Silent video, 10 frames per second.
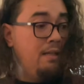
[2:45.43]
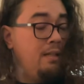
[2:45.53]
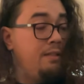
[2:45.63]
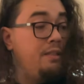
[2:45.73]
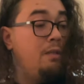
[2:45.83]

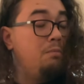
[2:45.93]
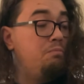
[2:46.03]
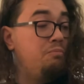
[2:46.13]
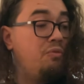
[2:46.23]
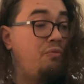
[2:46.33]

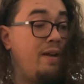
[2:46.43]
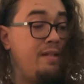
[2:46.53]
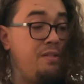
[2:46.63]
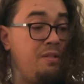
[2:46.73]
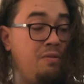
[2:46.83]
The
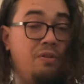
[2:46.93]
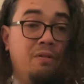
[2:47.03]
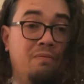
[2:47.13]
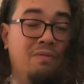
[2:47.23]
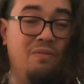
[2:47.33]
frets,
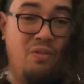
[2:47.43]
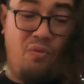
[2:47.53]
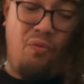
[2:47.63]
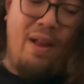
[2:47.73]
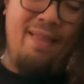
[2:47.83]
they're the
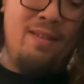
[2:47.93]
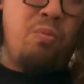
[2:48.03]
fretless